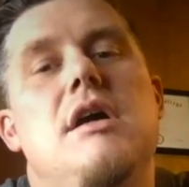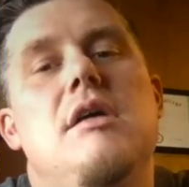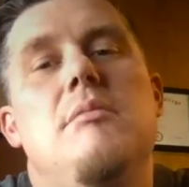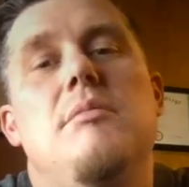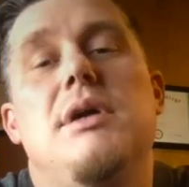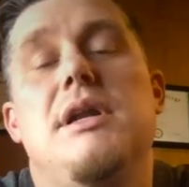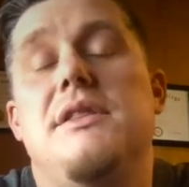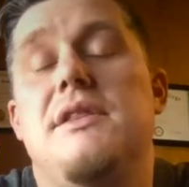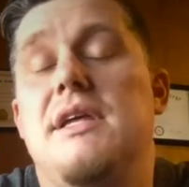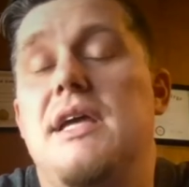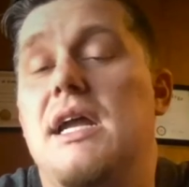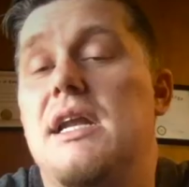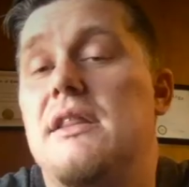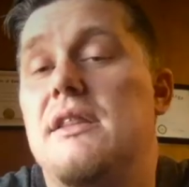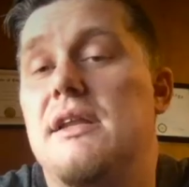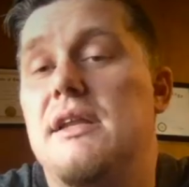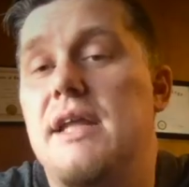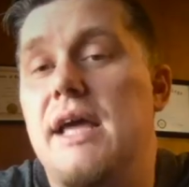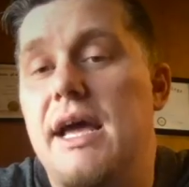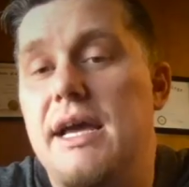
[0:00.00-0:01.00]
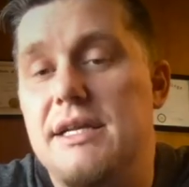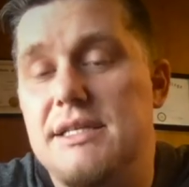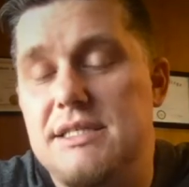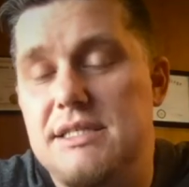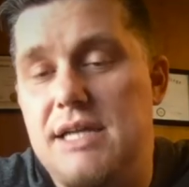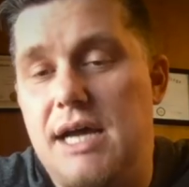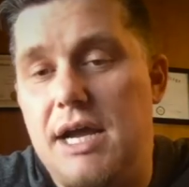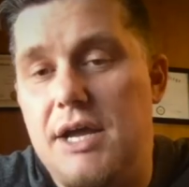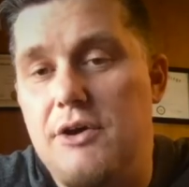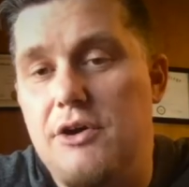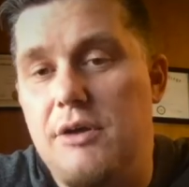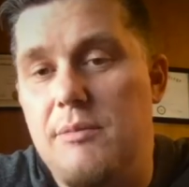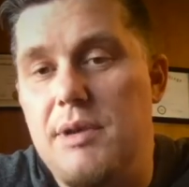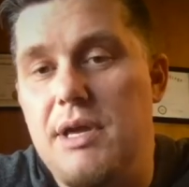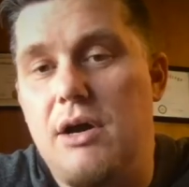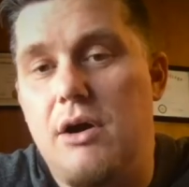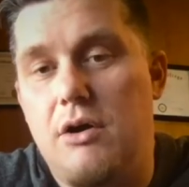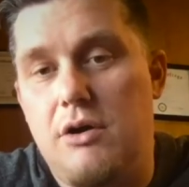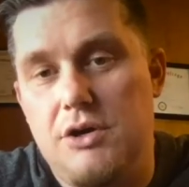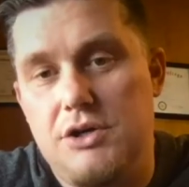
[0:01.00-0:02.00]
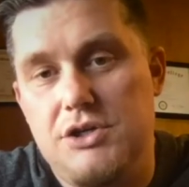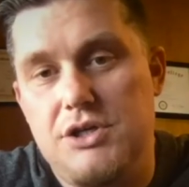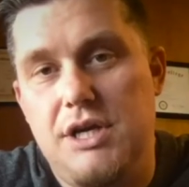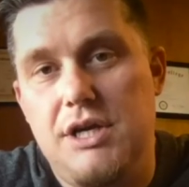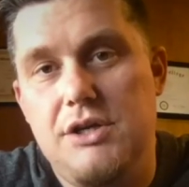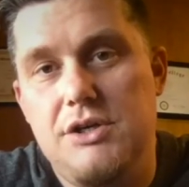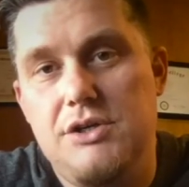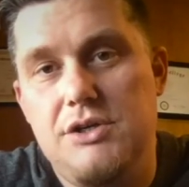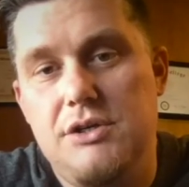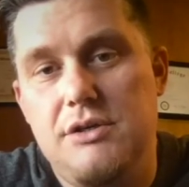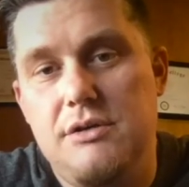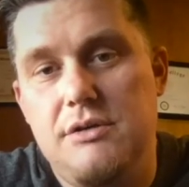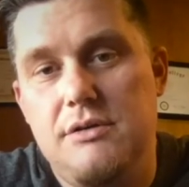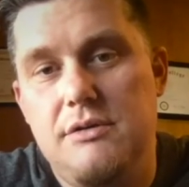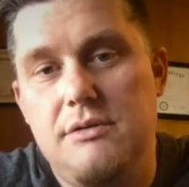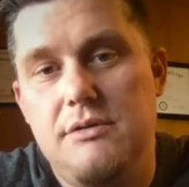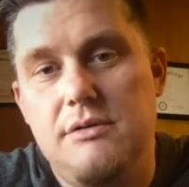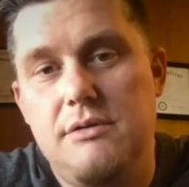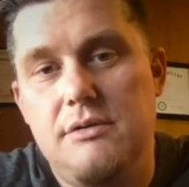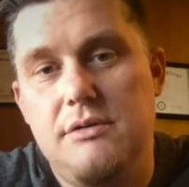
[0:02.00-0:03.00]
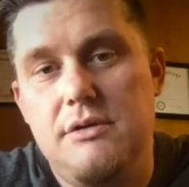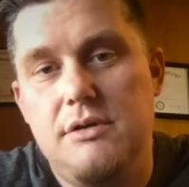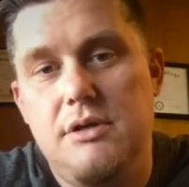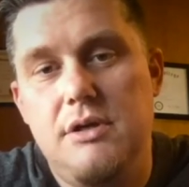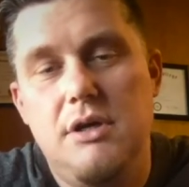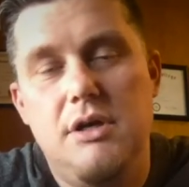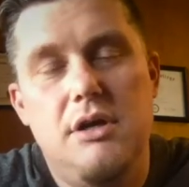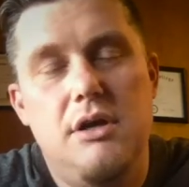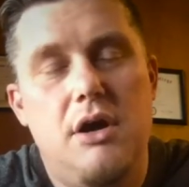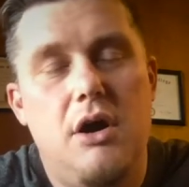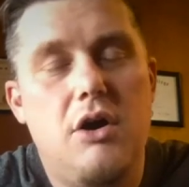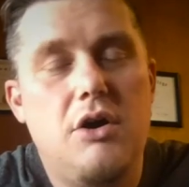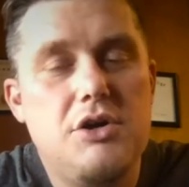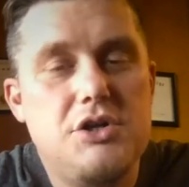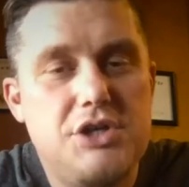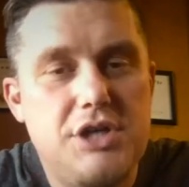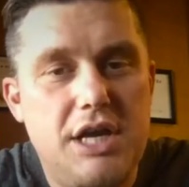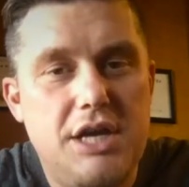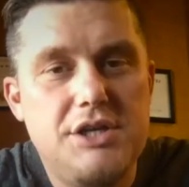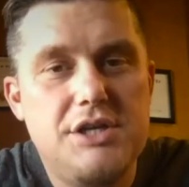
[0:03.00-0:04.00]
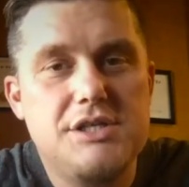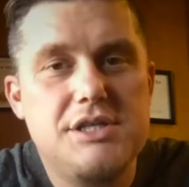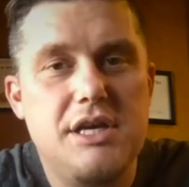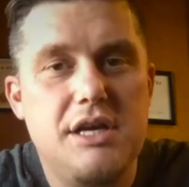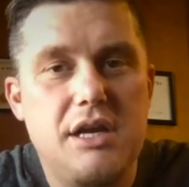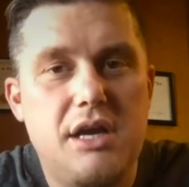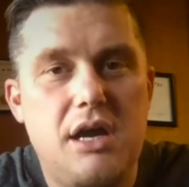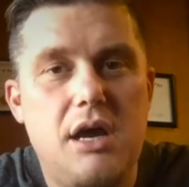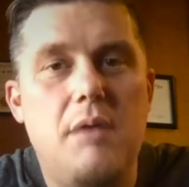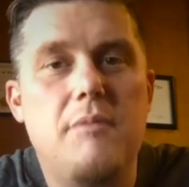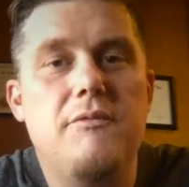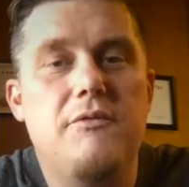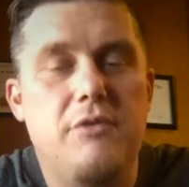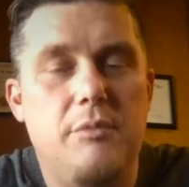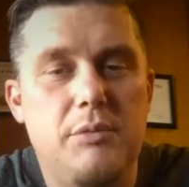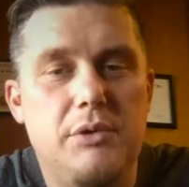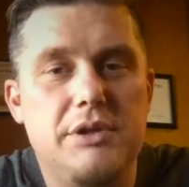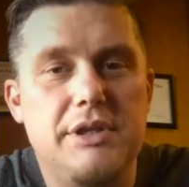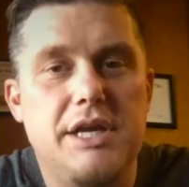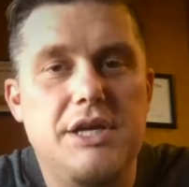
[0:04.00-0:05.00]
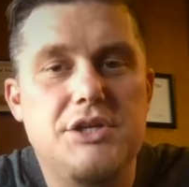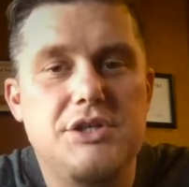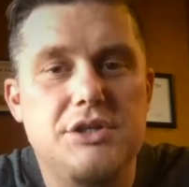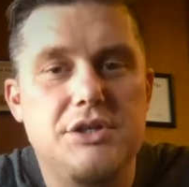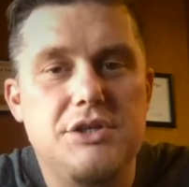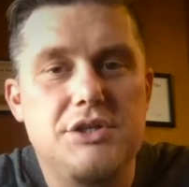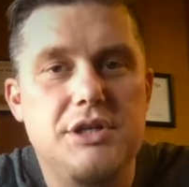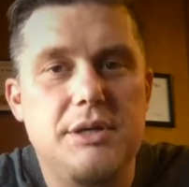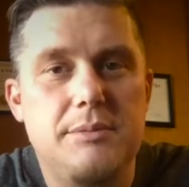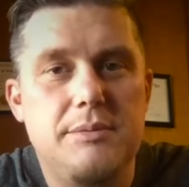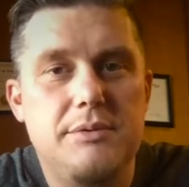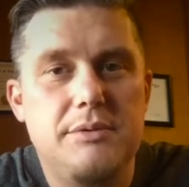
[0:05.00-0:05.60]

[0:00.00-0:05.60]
But at the end of the day, it's not going to be heart change. Heart change is going to come from relationship.